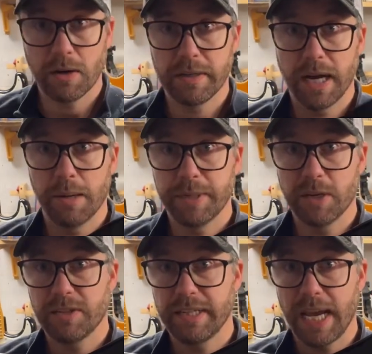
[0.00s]
now
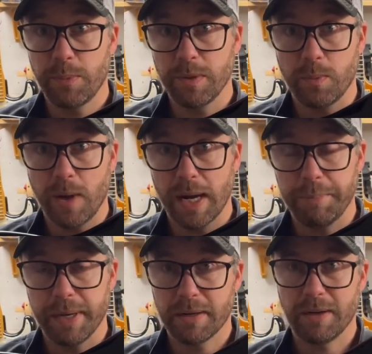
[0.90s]
because it came with a white
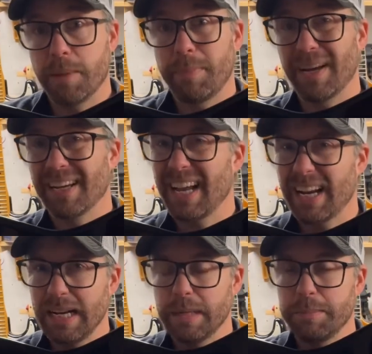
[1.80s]
pickguard, but I got a
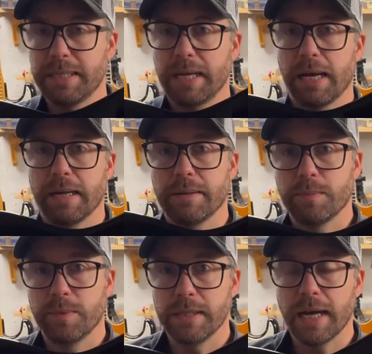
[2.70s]
little bit tired
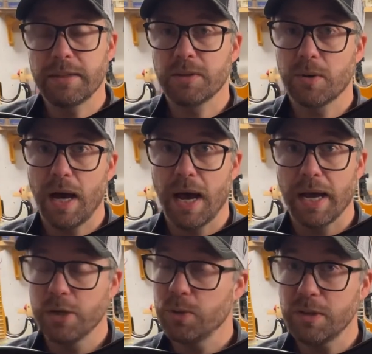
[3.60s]
with that, so I
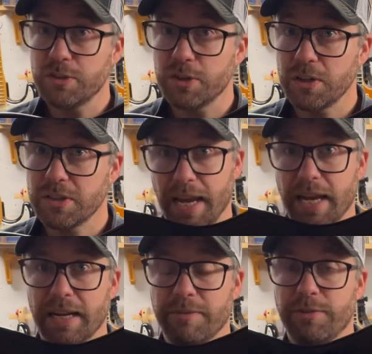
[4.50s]
Google searched
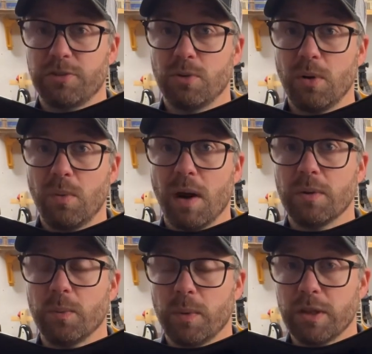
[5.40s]
and I saw one
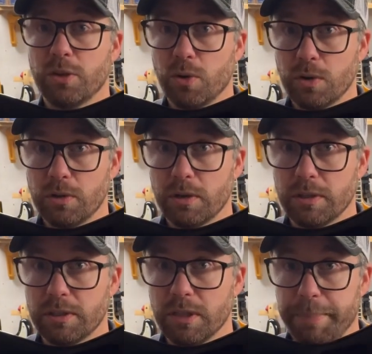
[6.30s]
with a
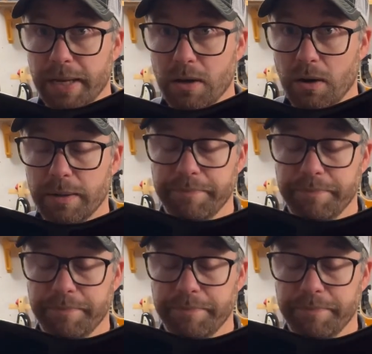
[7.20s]
tortoise pickguard,